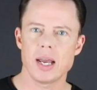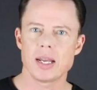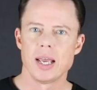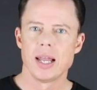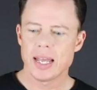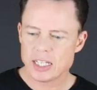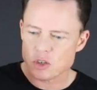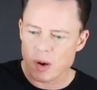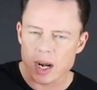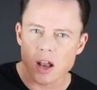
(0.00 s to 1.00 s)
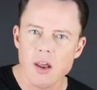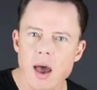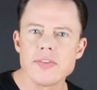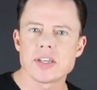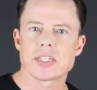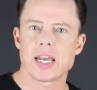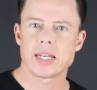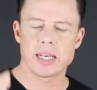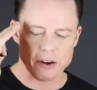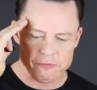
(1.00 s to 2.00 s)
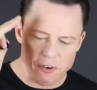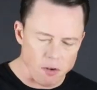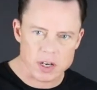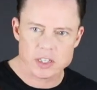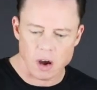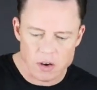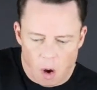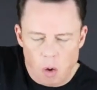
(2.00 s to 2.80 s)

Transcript: right? Let's try to learn this technique and focus on